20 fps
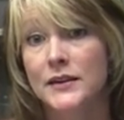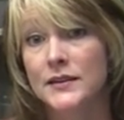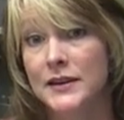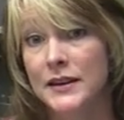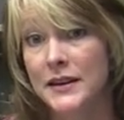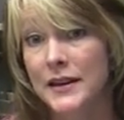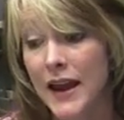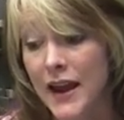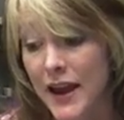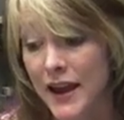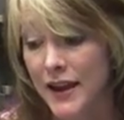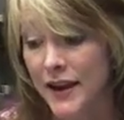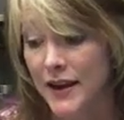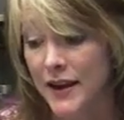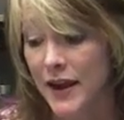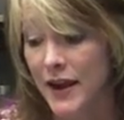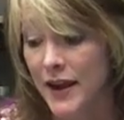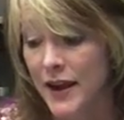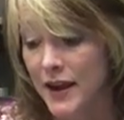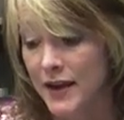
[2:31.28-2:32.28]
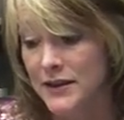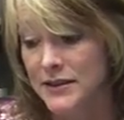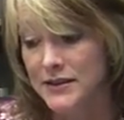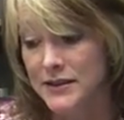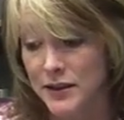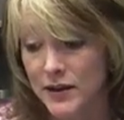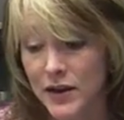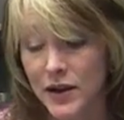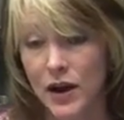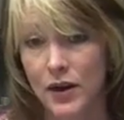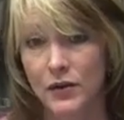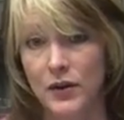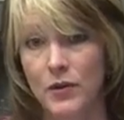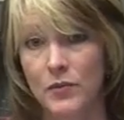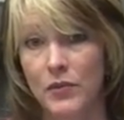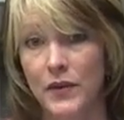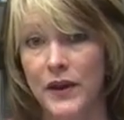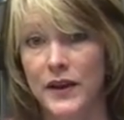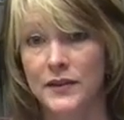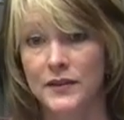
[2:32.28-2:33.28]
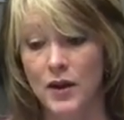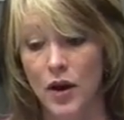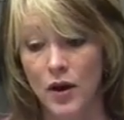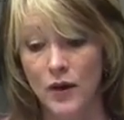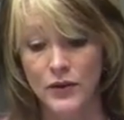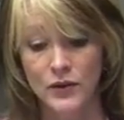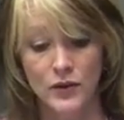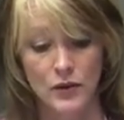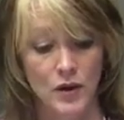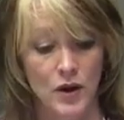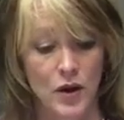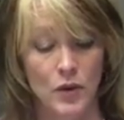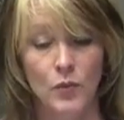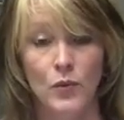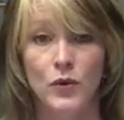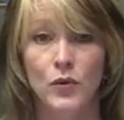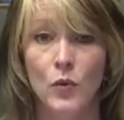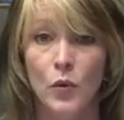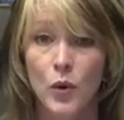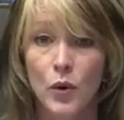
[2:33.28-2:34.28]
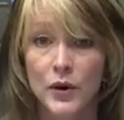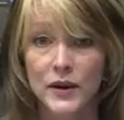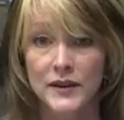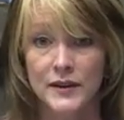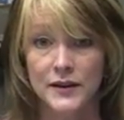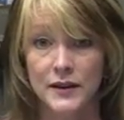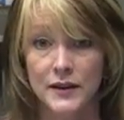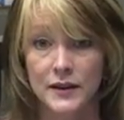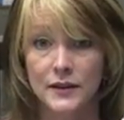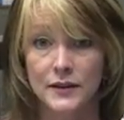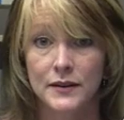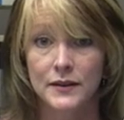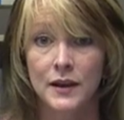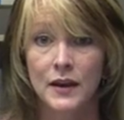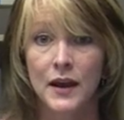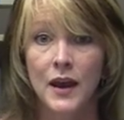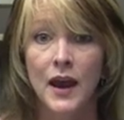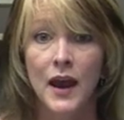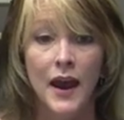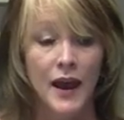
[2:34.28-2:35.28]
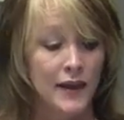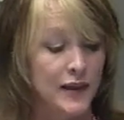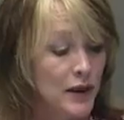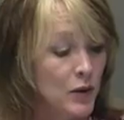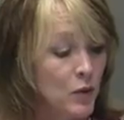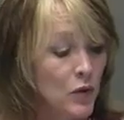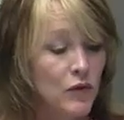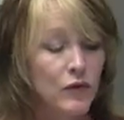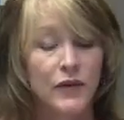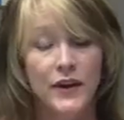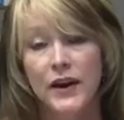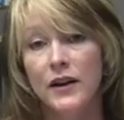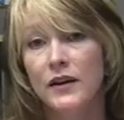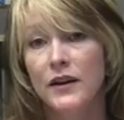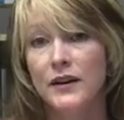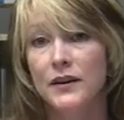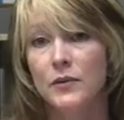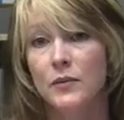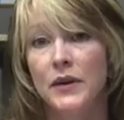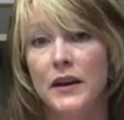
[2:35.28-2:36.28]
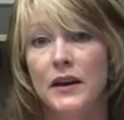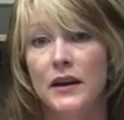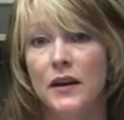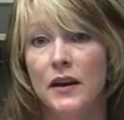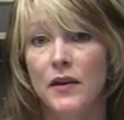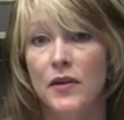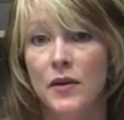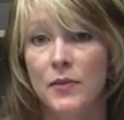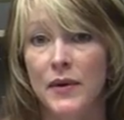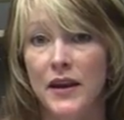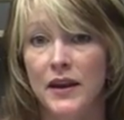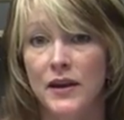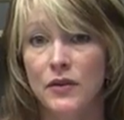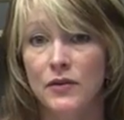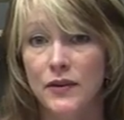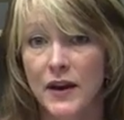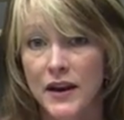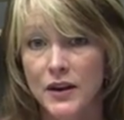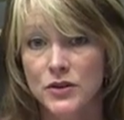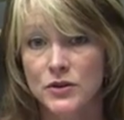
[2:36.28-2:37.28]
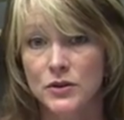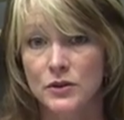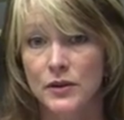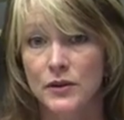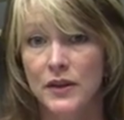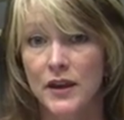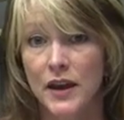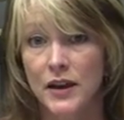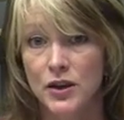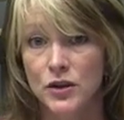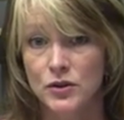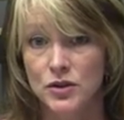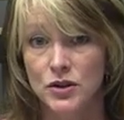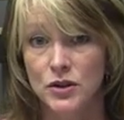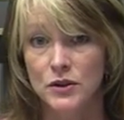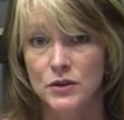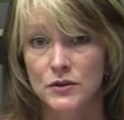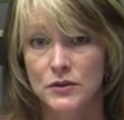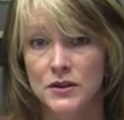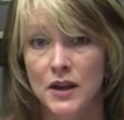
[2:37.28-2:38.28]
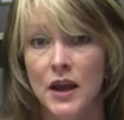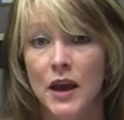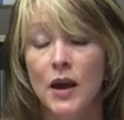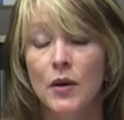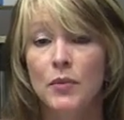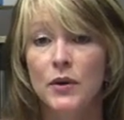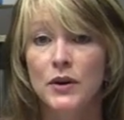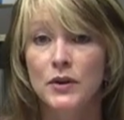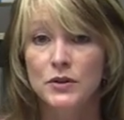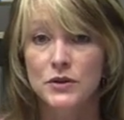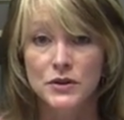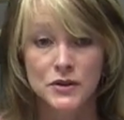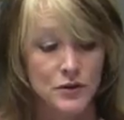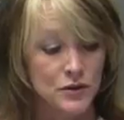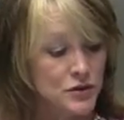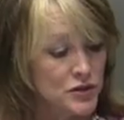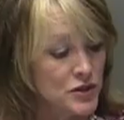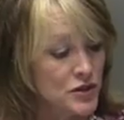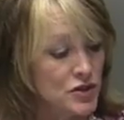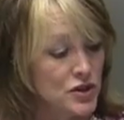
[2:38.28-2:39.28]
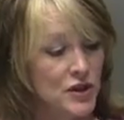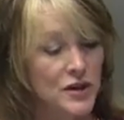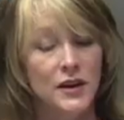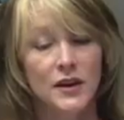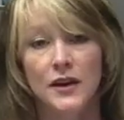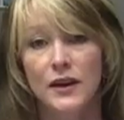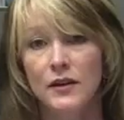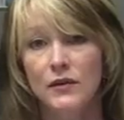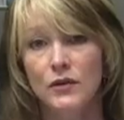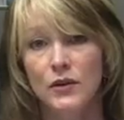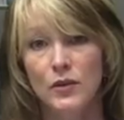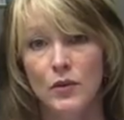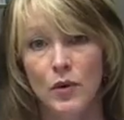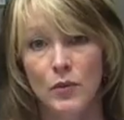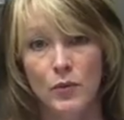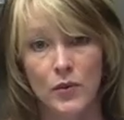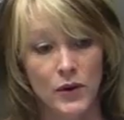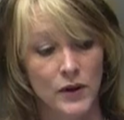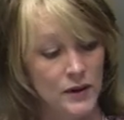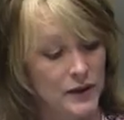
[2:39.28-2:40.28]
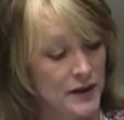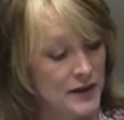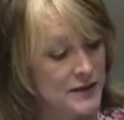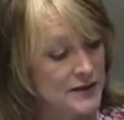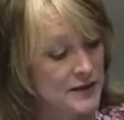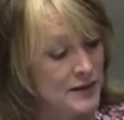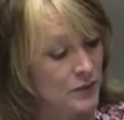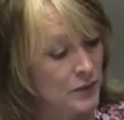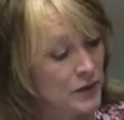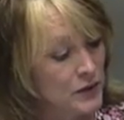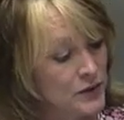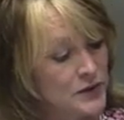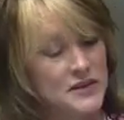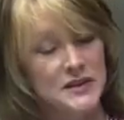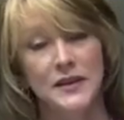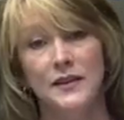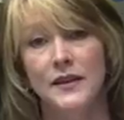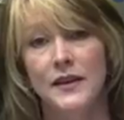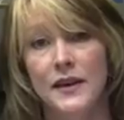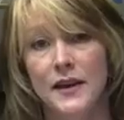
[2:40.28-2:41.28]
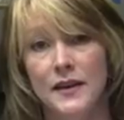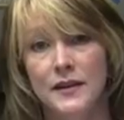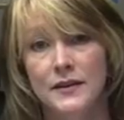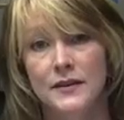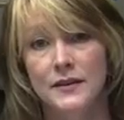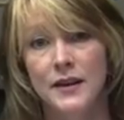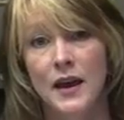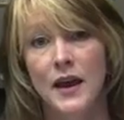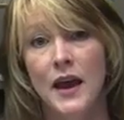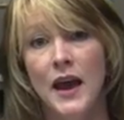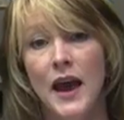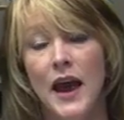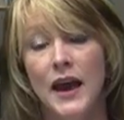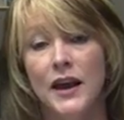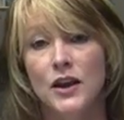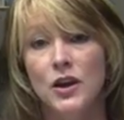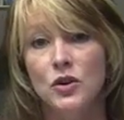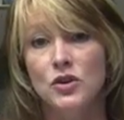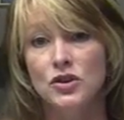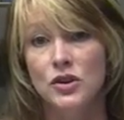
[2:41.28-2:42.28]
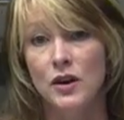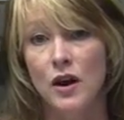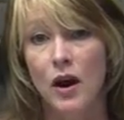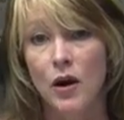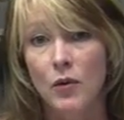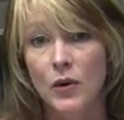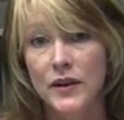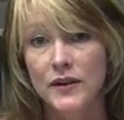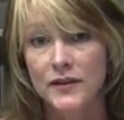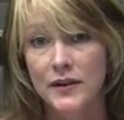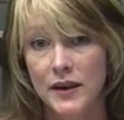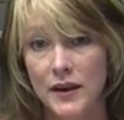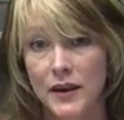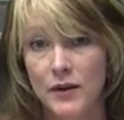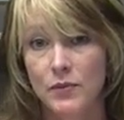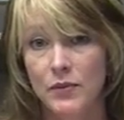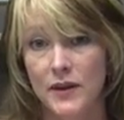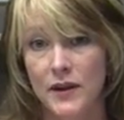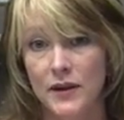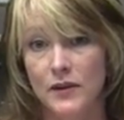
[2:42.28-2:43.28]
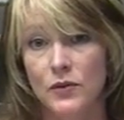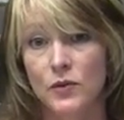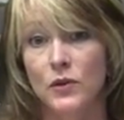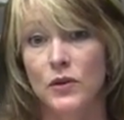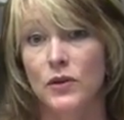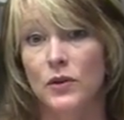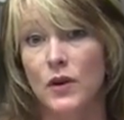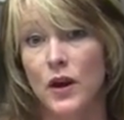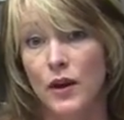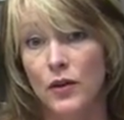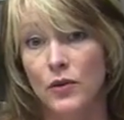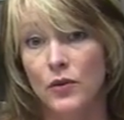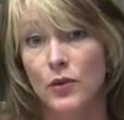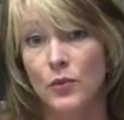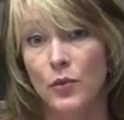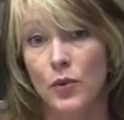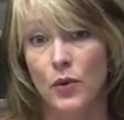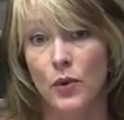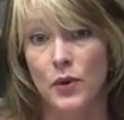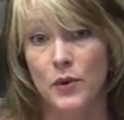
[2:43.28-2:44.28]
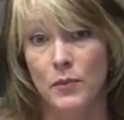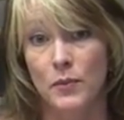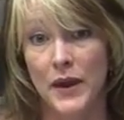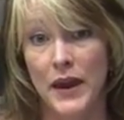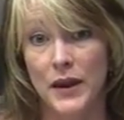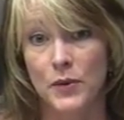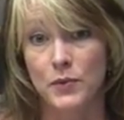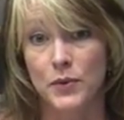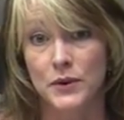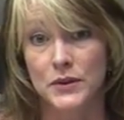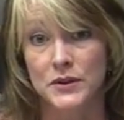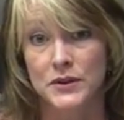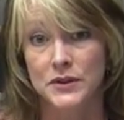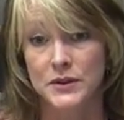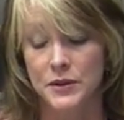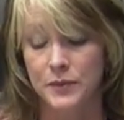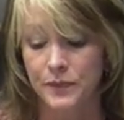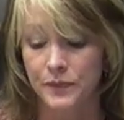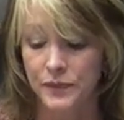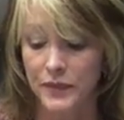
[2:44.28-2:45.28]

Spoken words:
Today, silicone implants also come with warranties, and it will vary depending on the manufacturer that you choose, but your surgeon should give you a booklet similar to this, and you should always keep these with your other important papers.